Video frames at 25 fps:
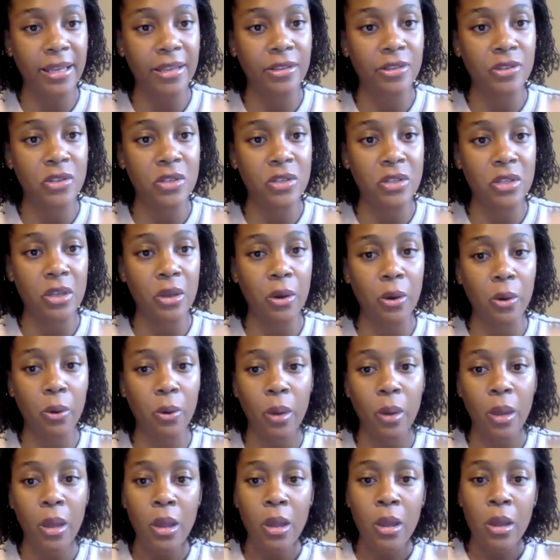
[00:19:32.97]
And
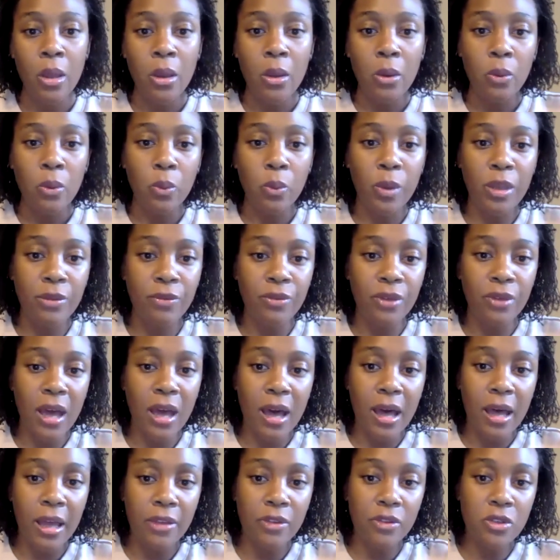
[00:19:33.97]
so we've
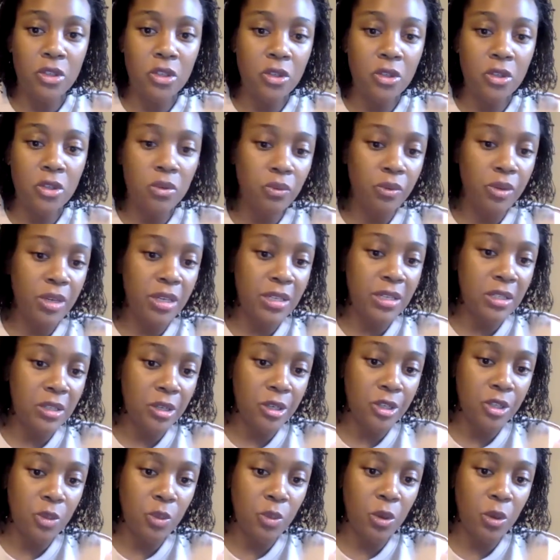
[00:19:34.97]
got 2
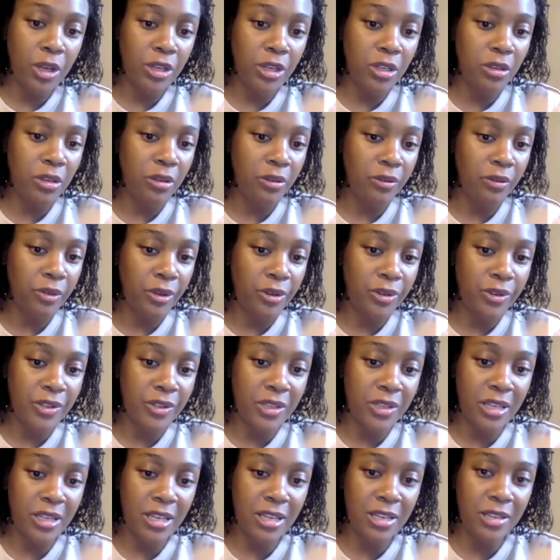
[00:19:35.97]
Research One
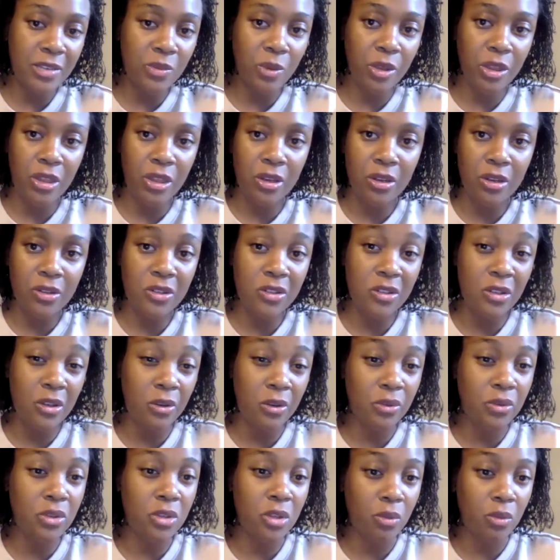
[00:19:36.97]
universities within a
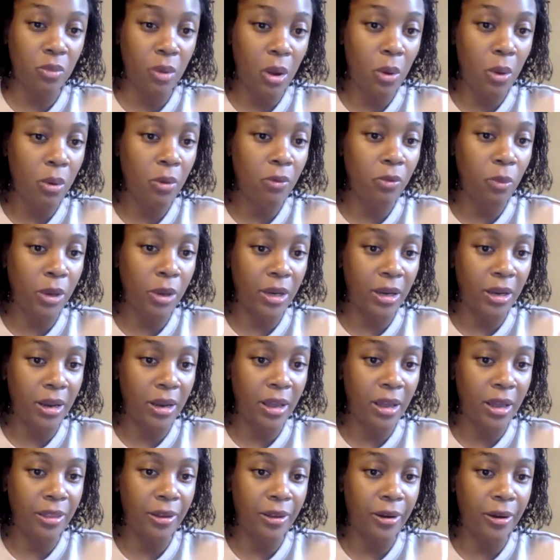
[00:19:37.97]
stone's throw of one
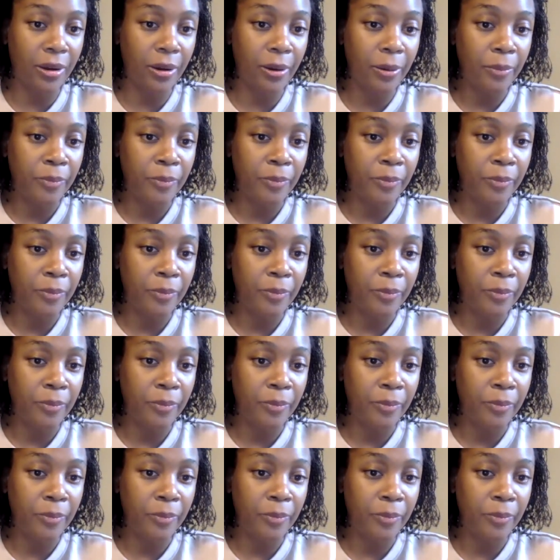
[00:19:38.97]
another.